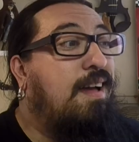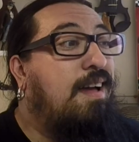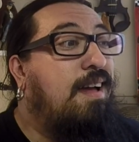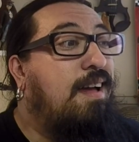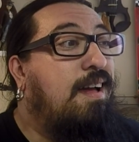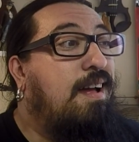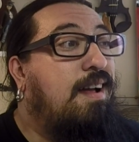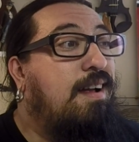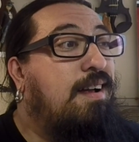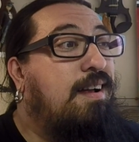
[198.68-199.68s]

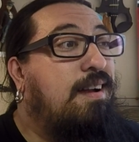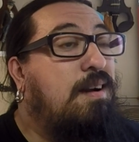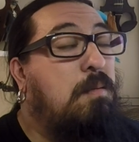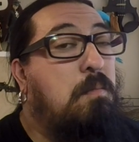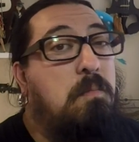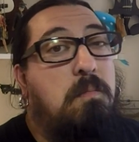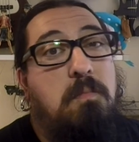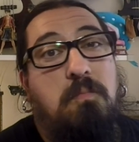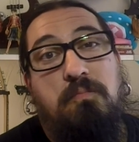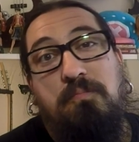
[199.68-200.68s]

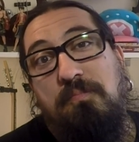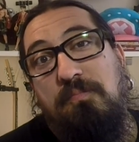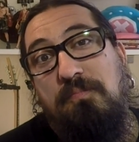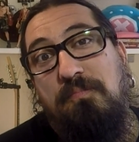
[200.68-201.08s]
Nothing is said.